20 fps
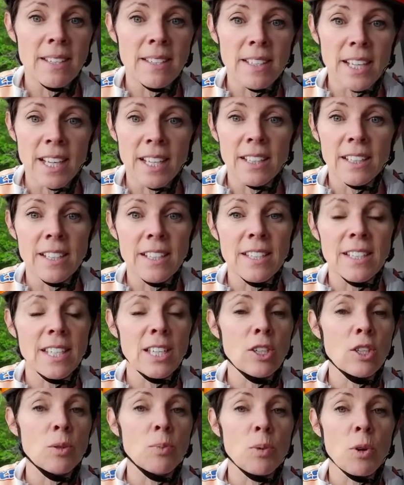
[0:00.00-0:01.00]
cycling
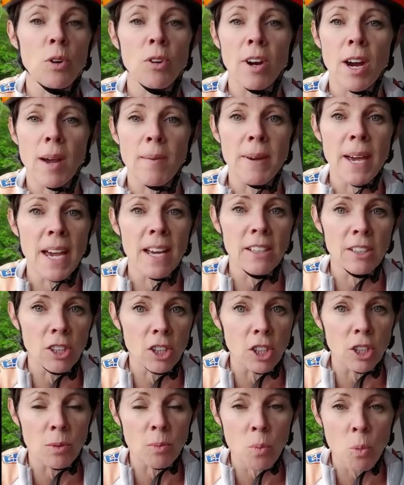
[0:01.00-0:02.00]
skills program and
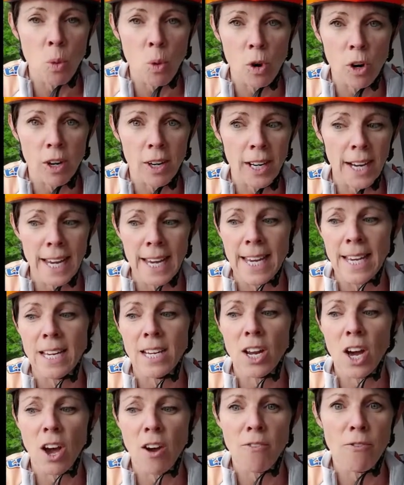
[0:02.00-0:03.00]
learned more
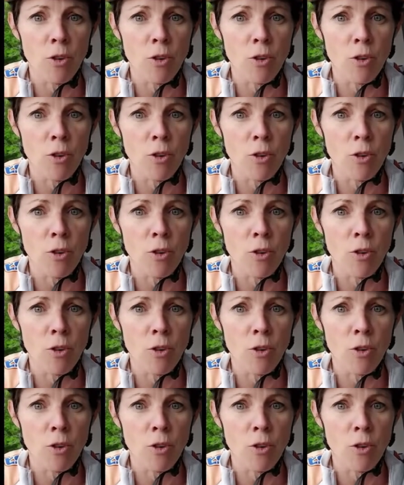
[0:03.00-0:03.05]
in